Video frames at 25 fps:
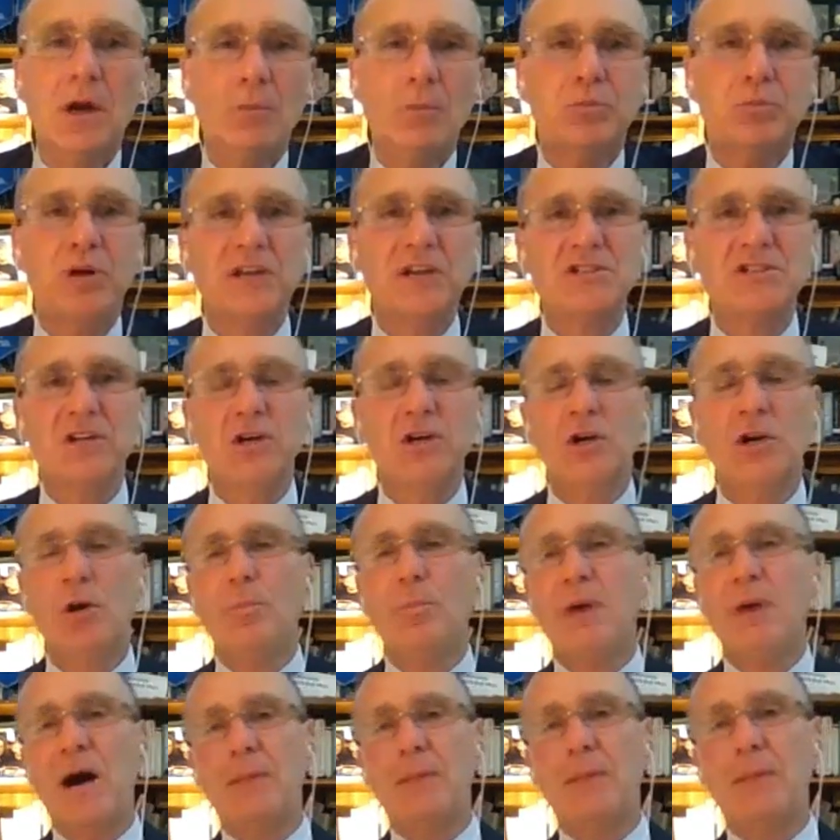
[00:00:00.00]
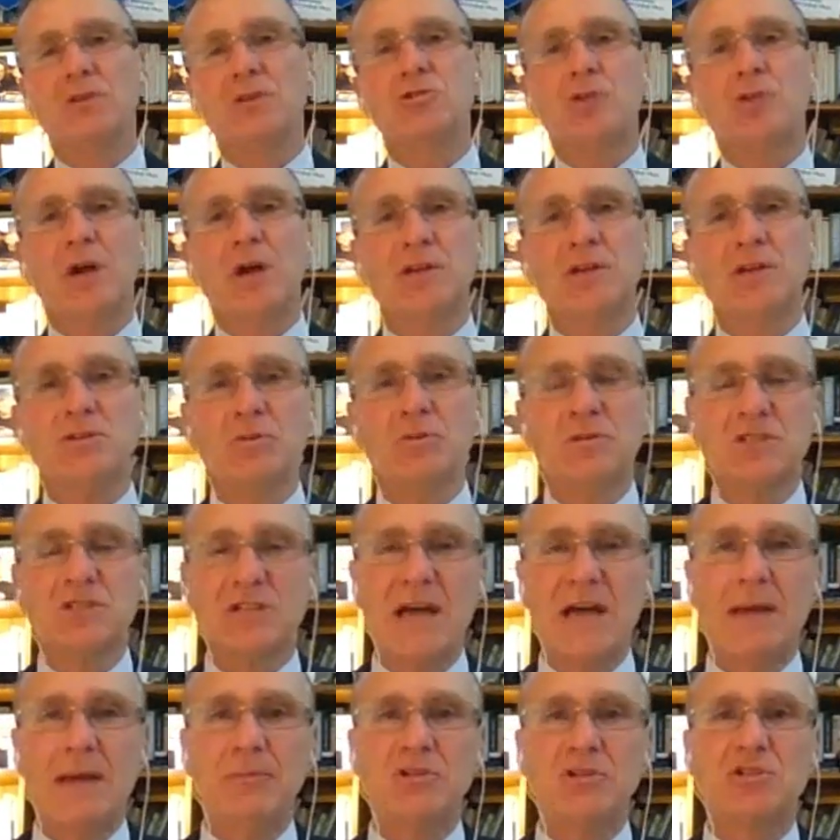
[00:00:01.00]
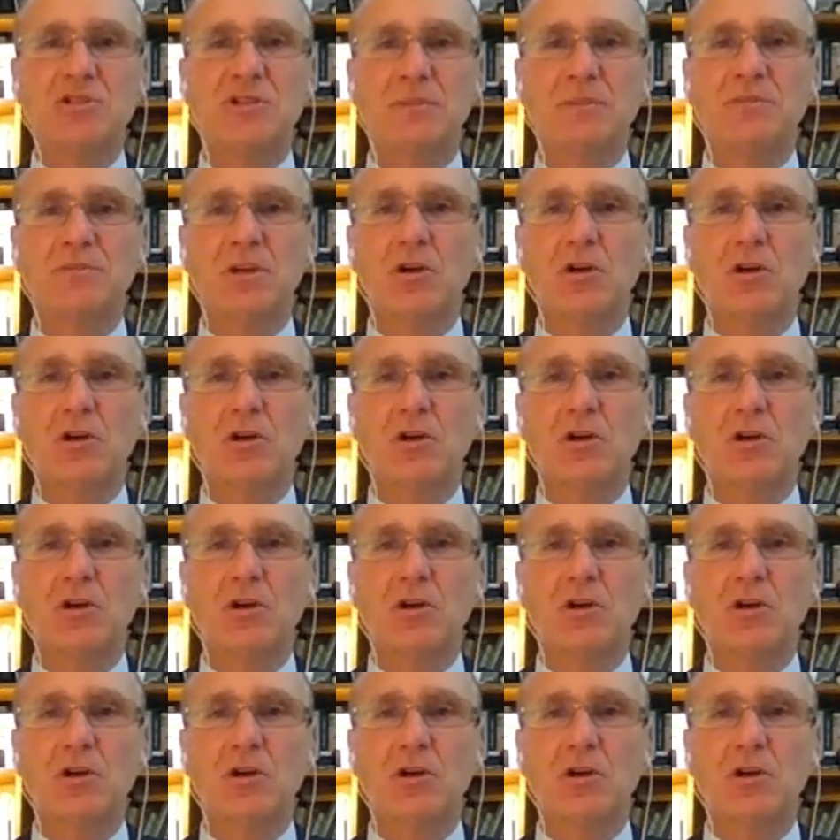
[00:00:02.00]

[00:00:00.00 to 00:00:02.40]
President Obama tried to establish something